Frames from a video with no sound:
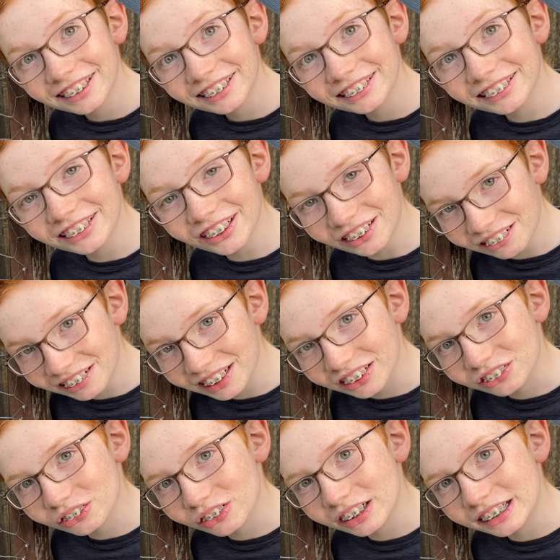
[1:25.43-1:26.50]
You know, when
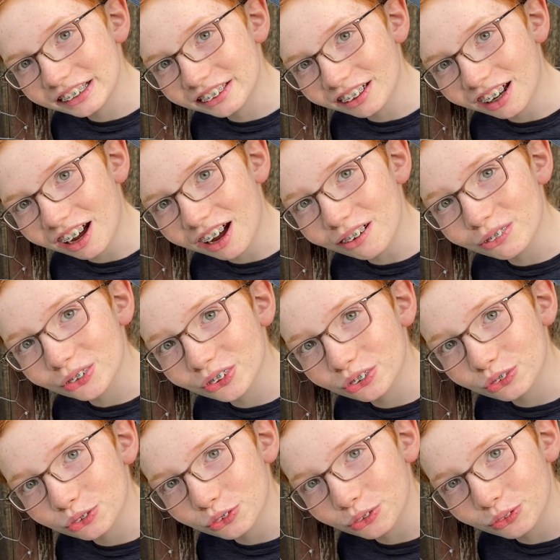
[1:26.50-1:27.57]
it's ready to harvest
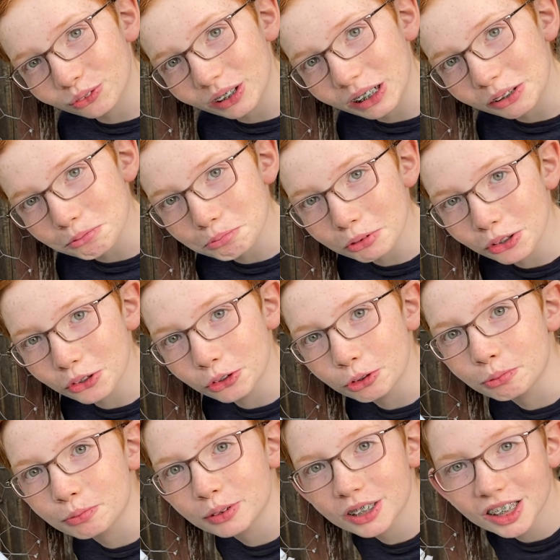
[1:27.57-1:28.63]
and when it
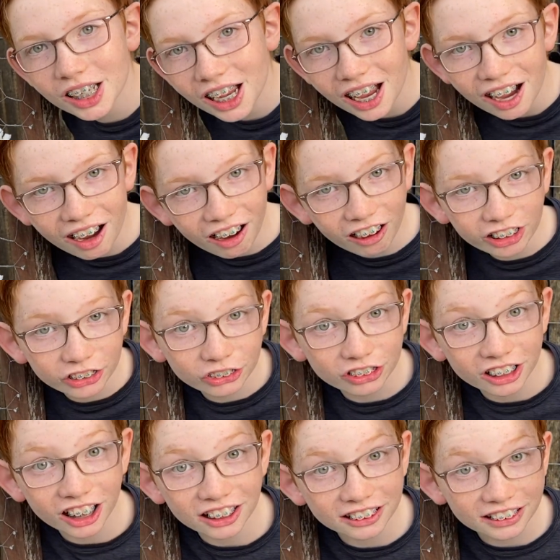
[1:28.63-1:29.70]
blooms, you'll
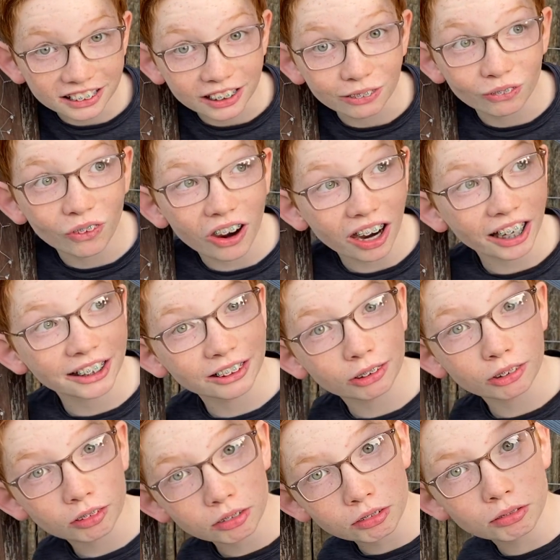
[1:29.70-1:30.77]
start to see white
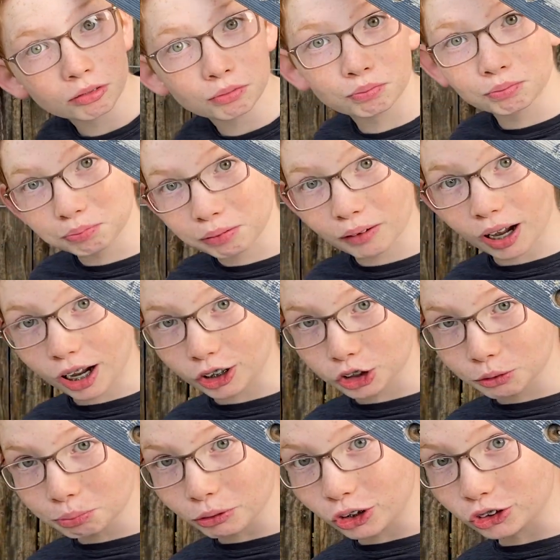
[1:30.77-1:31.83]

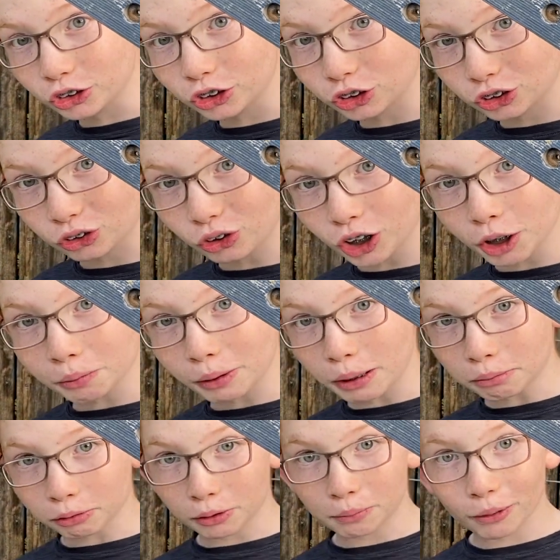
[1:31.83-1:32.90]
splodges of toilet
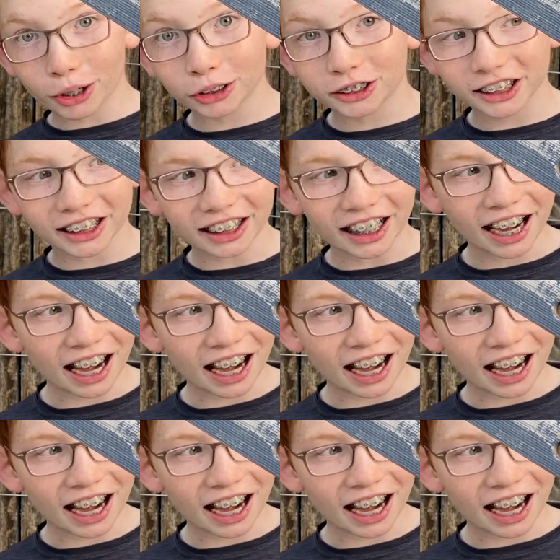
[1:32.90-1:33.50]
paper emerging,